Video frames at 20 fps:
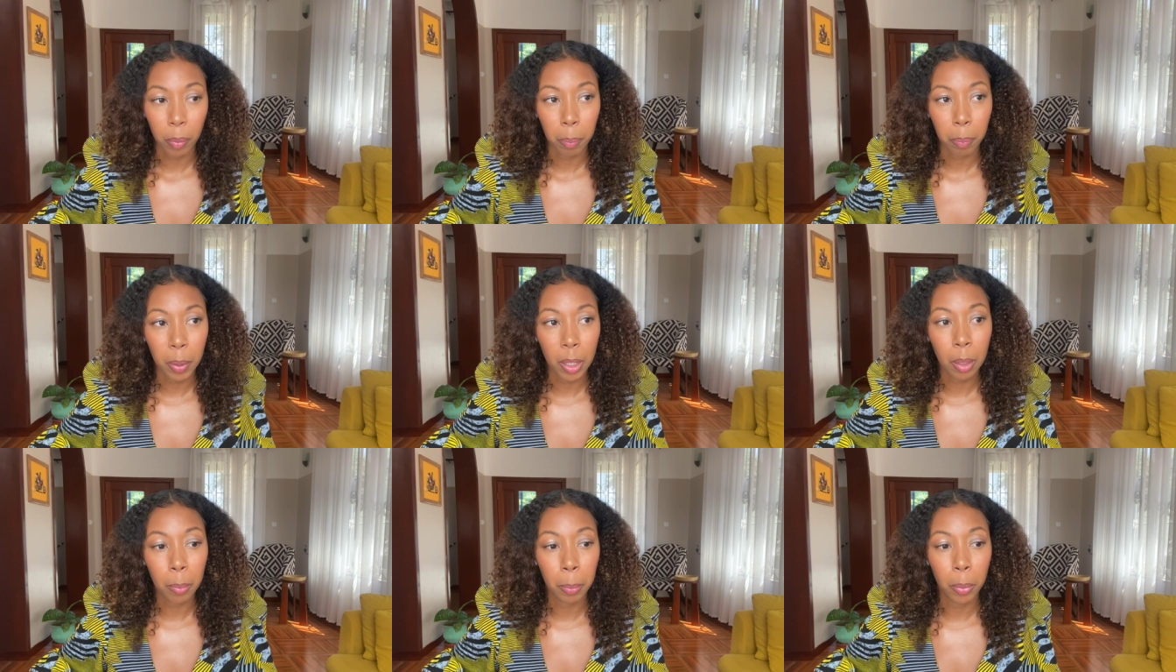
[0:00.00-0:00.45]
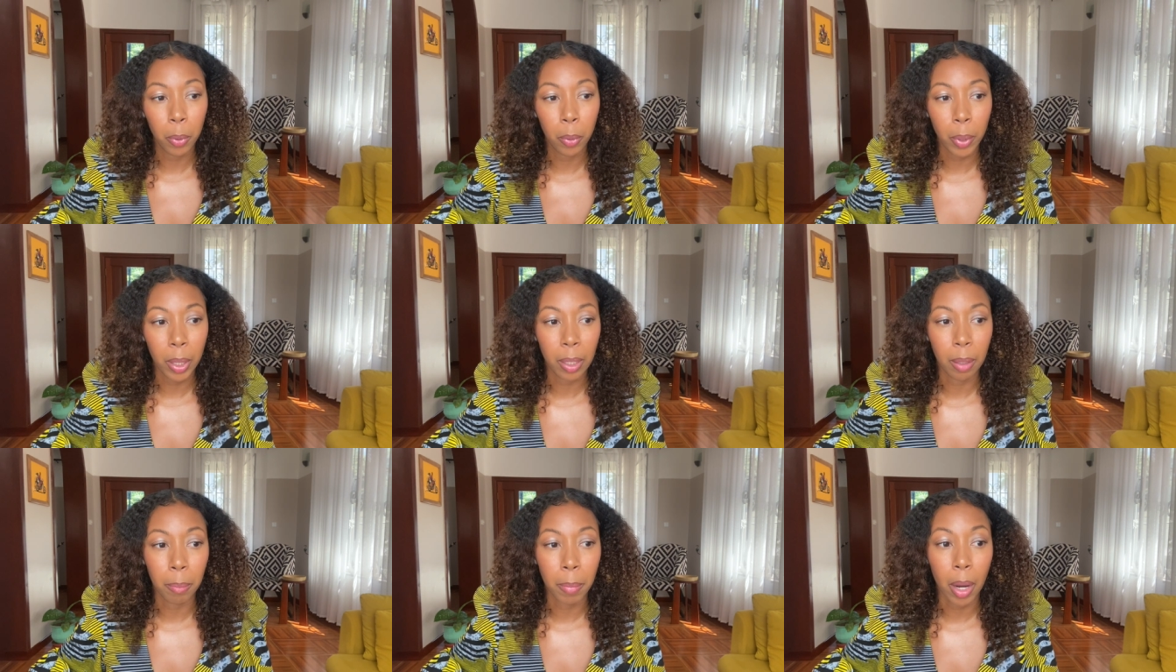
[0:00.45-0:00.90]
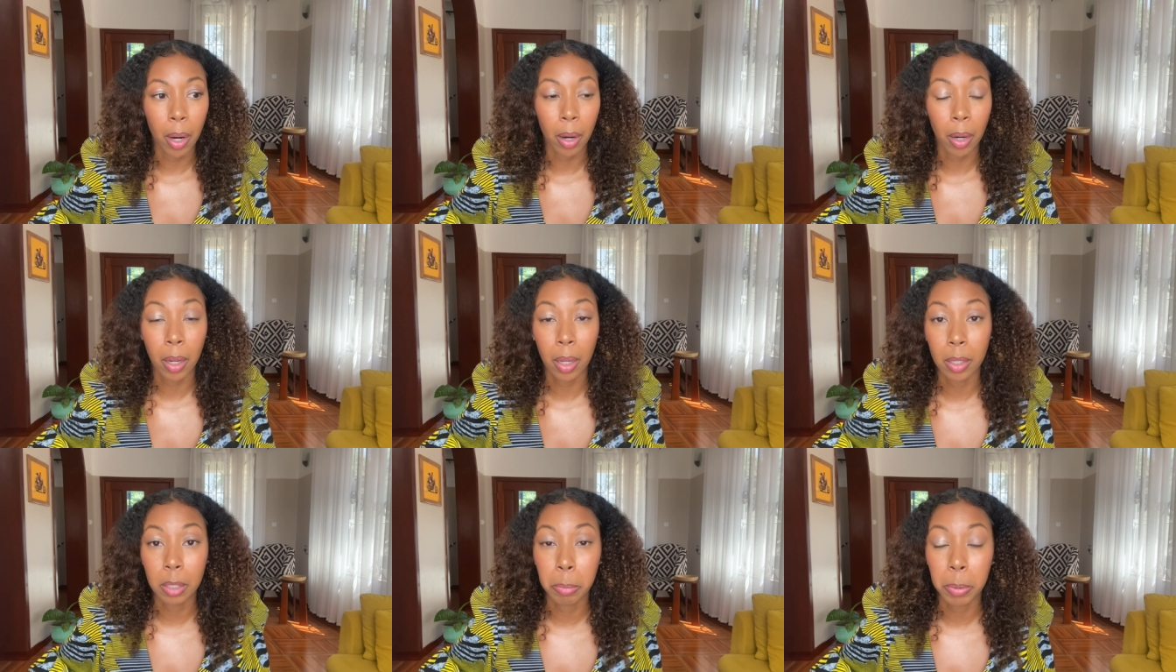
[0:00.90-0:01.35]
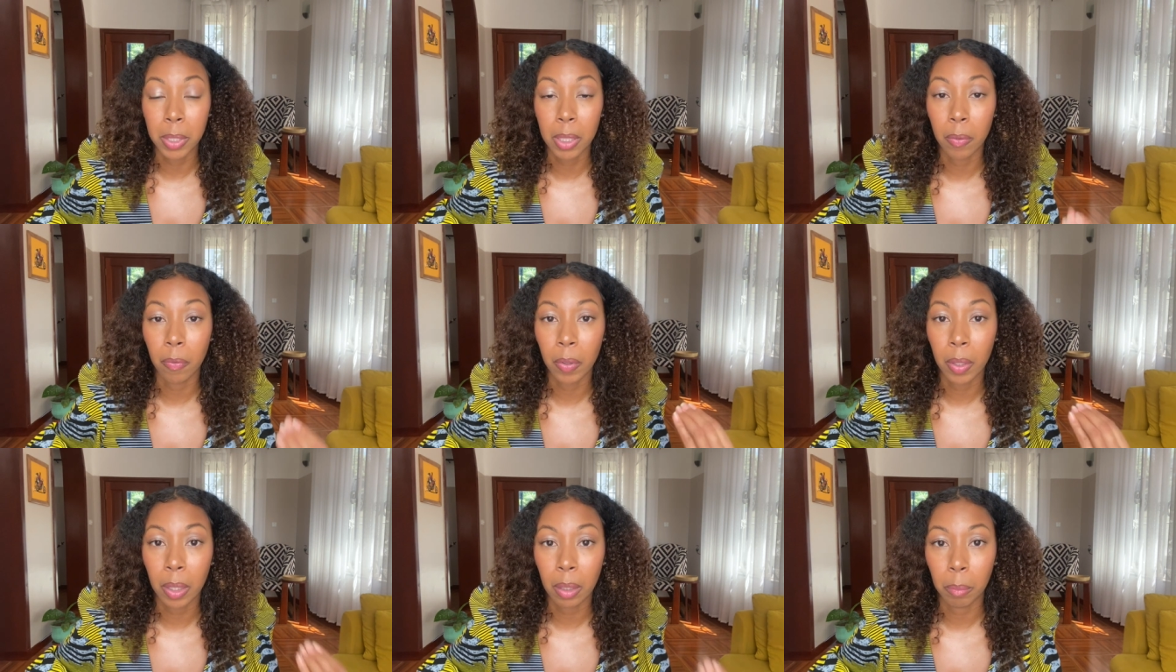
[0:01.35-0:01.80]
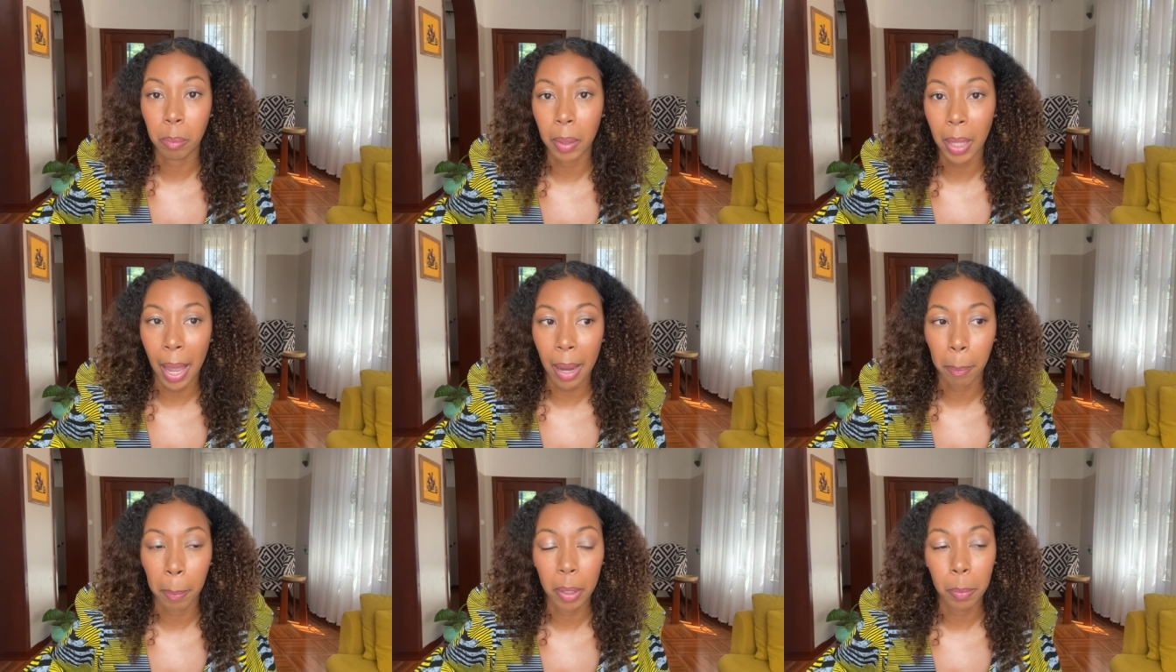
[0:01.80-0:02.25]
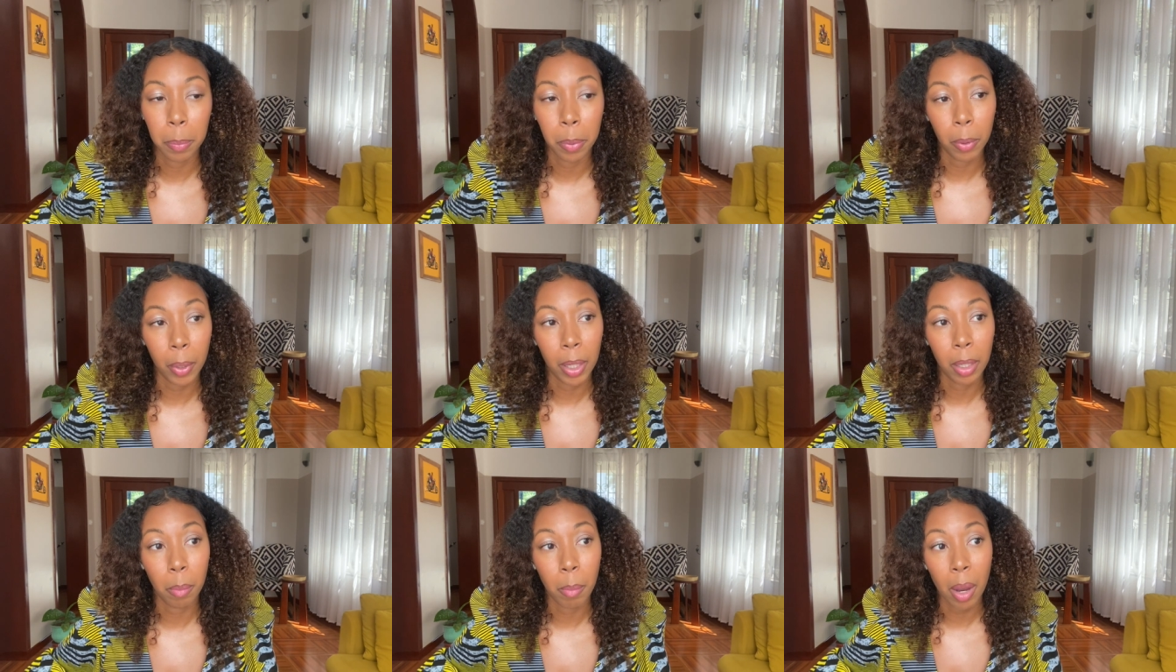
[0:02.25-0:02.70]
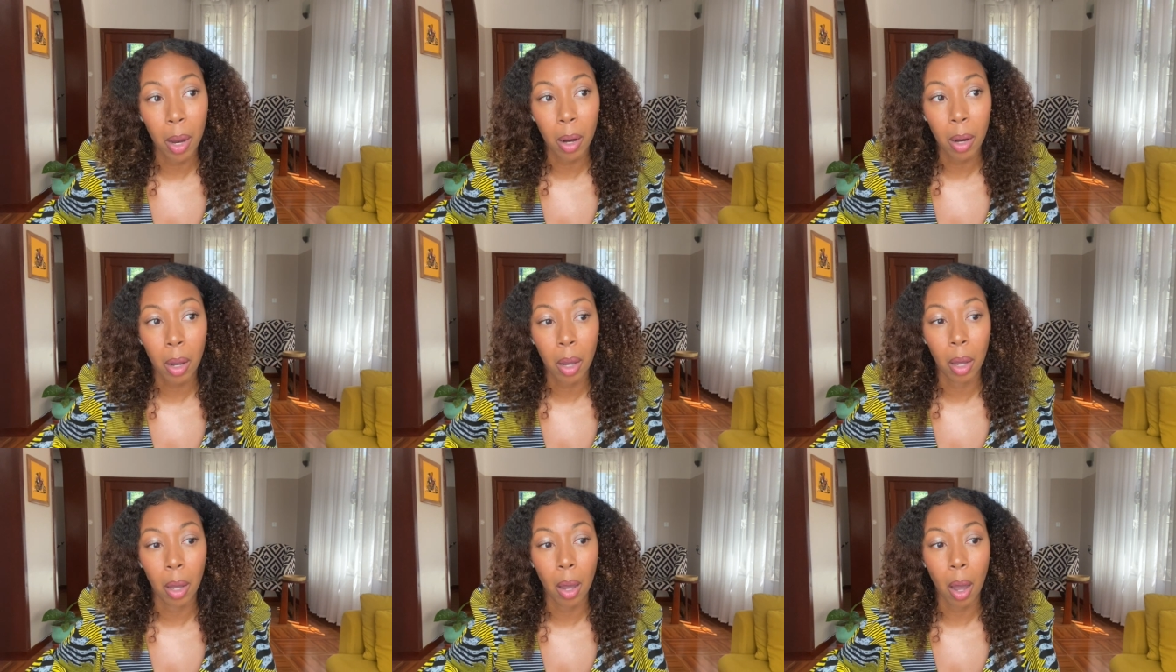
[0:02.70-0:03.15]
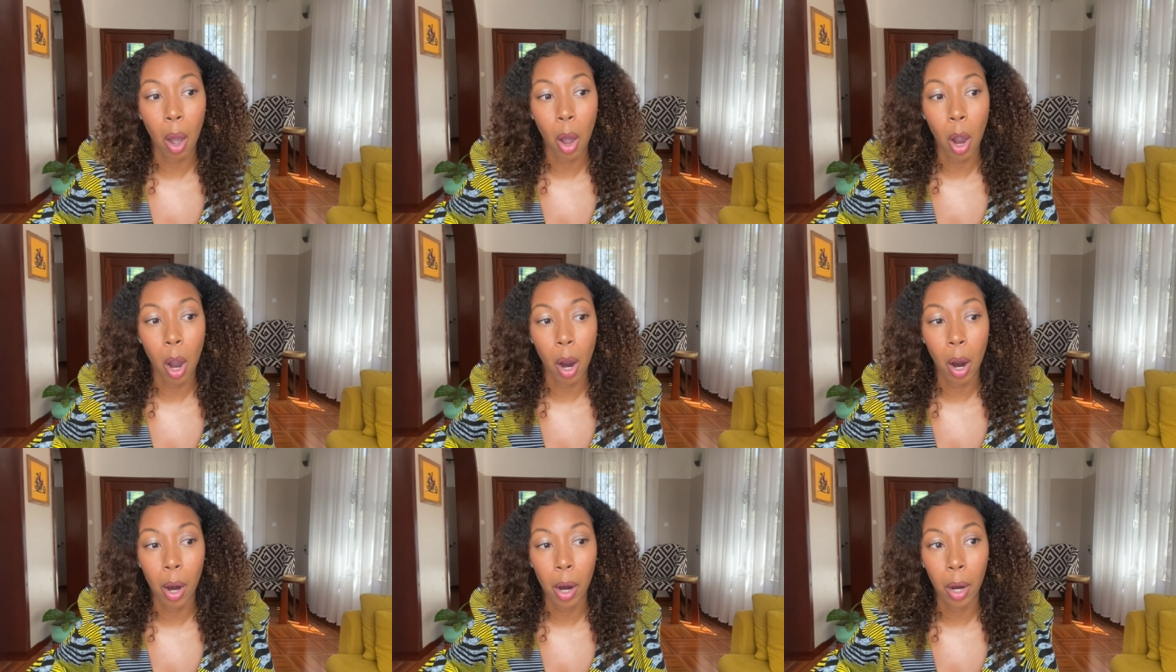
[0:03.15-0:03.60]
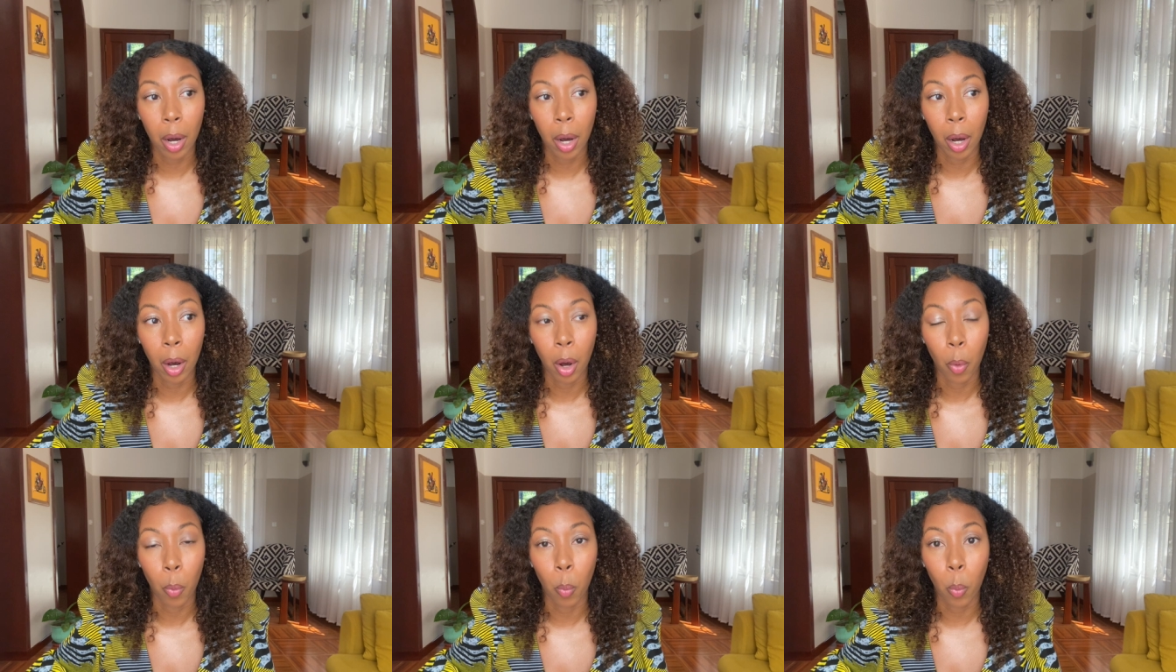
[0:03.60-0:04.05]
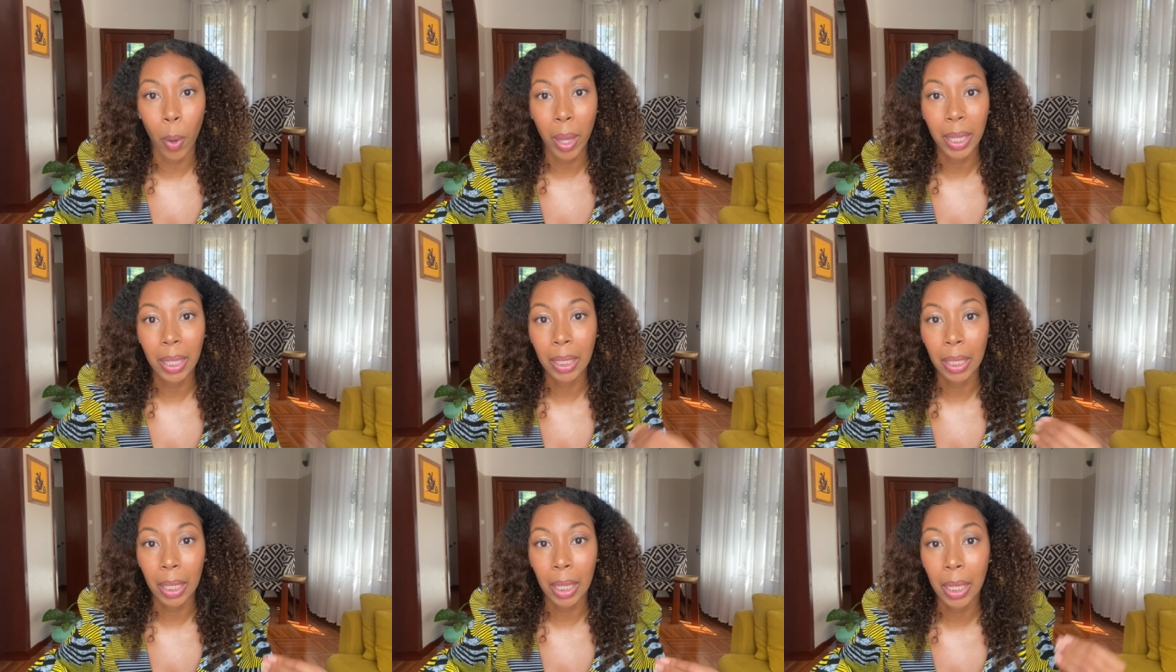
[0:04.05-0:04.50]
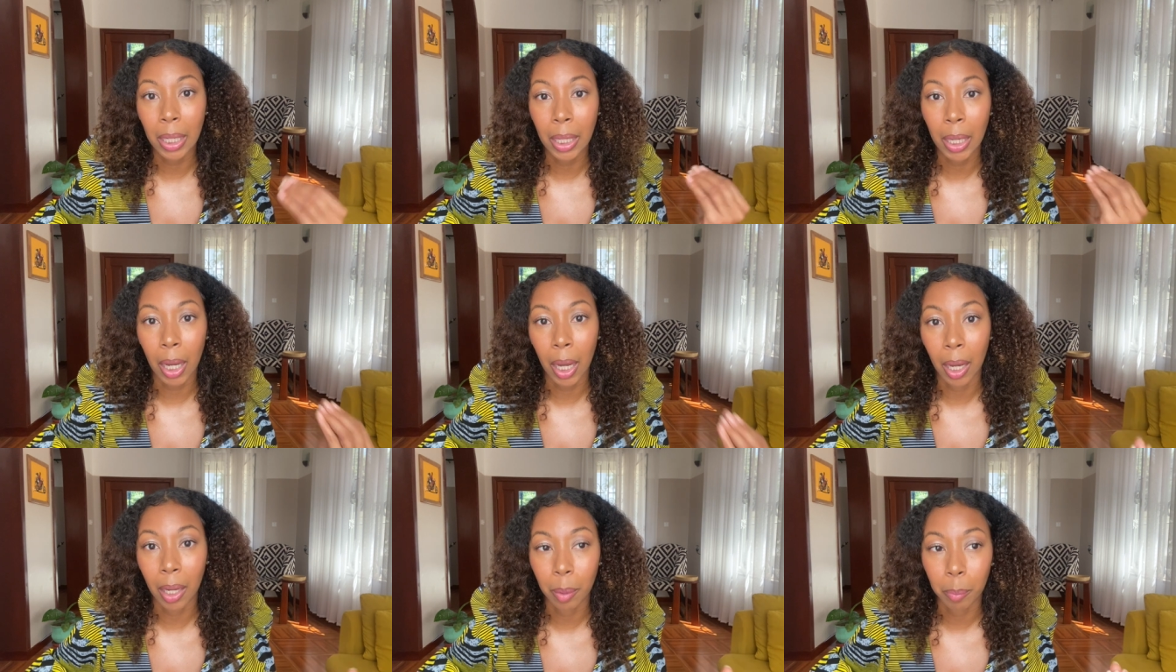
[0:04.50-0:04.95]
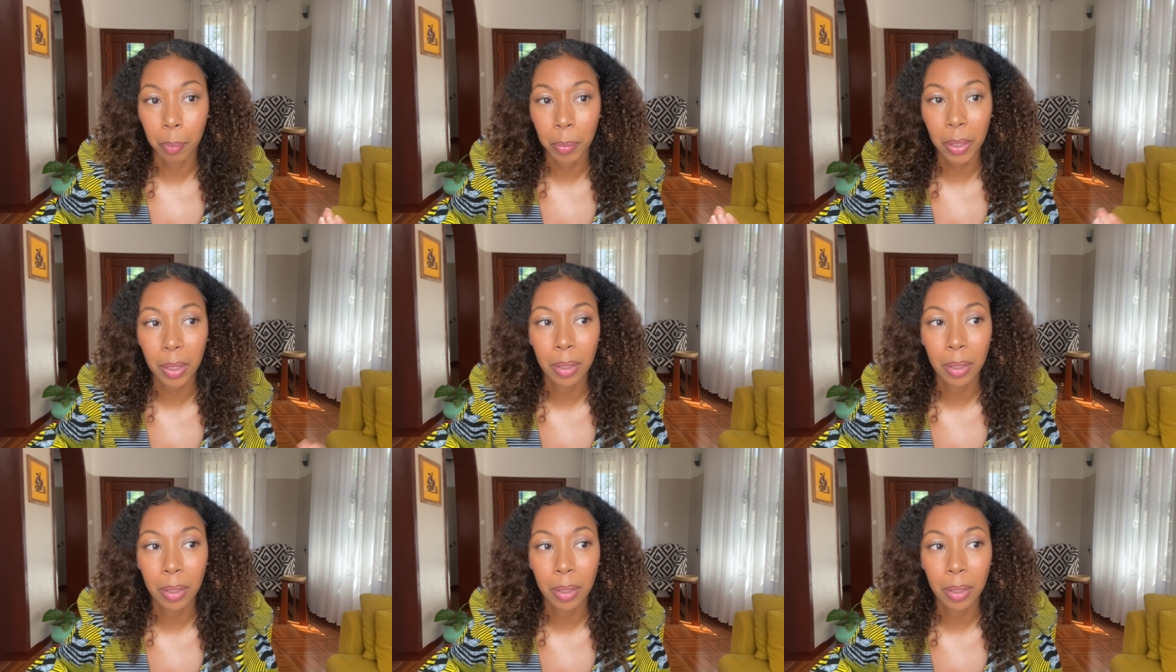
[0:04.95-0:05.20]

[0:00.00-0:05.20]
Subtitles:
people in America, specifically Black people in America, are waking up.